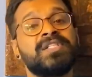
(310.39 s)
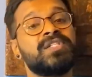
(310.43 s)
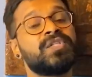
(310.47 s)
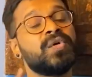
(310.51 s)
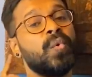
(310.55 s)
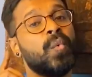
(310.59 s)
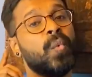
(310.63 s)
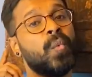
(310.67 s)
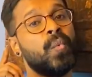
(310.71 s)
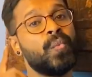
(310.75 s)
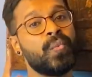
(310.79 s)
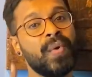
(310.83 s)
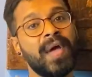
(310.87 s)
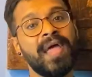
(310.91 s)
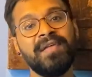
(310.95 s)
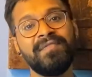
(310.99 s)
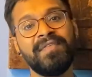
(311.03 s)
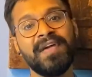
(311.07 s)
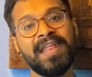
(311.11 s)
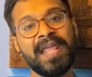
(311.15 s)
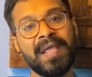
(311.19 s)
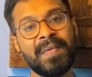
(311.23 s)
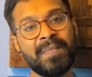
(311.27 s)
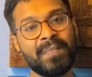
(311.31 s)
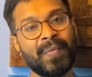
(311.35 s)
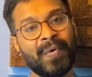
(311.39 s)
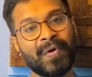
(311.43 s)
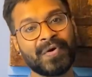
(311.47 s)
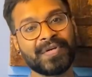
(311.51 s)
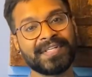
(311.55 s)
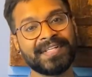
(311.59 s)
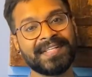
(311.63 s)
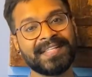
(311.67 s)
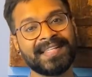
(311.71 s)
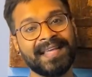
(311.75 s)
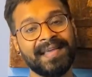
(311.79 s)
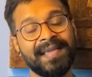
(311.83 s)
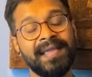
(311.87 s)
So very, very
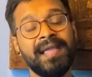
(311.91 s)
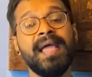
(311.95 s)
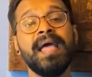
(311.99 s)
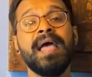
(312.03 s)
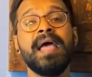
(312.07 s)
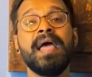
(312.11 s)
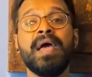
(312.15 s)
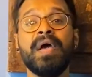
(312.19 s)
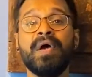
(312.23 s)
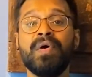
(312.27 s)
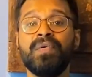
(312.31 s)
important thing.